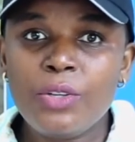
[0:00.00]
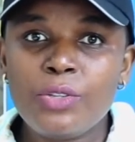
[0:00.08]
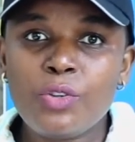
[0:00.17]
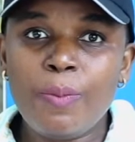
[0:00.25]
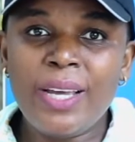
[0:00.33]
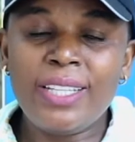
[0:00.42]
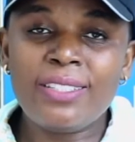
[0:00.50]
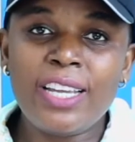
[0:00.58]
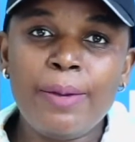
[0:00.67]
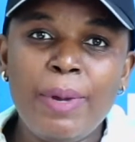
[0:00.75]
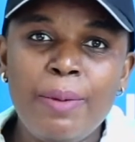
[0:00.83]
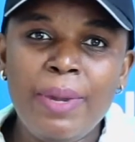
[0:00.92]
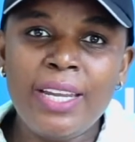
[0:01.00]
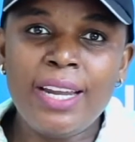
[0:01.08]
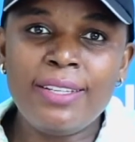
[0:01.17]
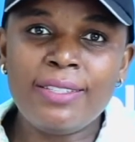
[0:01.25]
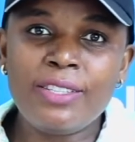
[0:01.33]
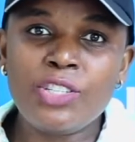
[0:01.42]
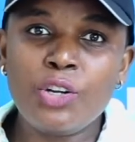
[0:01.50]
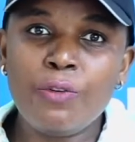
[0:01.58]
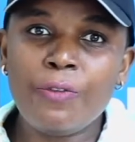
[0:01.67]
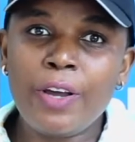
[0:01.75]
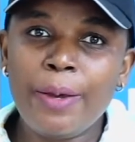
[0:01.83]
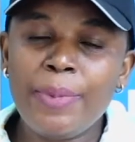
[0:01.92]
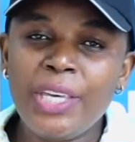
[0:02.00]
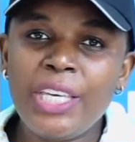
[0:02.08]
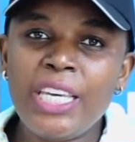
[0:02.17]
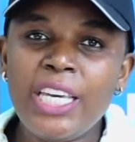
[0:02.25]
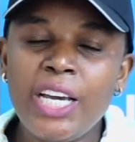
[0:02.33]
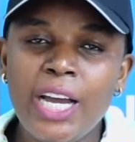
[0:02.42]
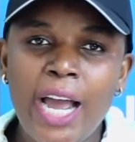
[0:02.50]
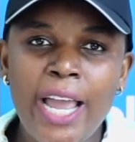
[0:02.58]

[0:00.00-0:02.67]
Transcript: So by the time I made a decision of coming here,